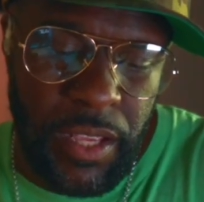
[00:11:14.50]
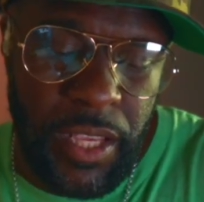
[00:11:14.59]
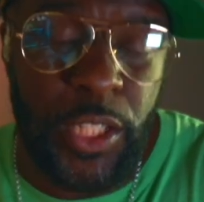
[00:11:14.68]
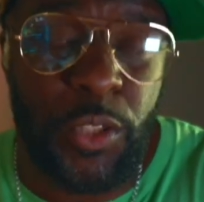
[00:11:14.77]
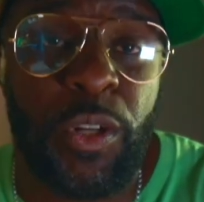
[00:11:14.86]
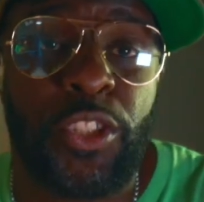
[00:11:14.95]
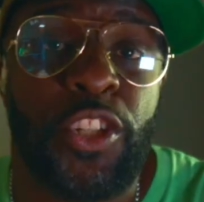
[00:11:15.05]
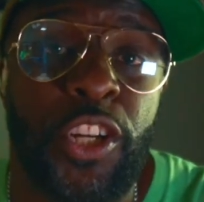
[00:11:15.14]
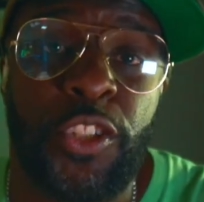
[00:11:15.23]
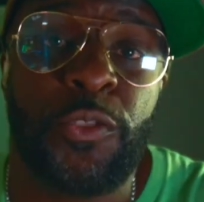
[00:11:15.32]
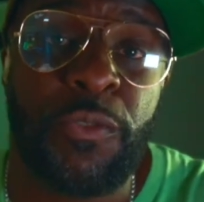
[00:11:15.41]
Here's what you're
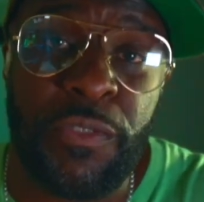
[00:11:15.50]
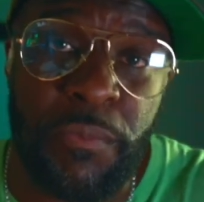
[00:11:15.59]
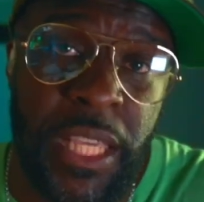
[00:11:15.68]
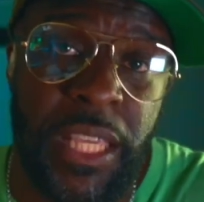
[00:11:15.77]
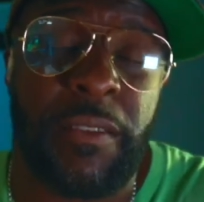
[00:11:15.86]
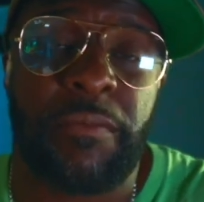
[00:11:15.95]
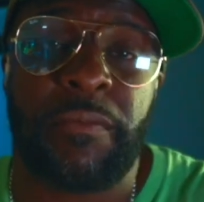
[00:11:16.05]
gonna do for me.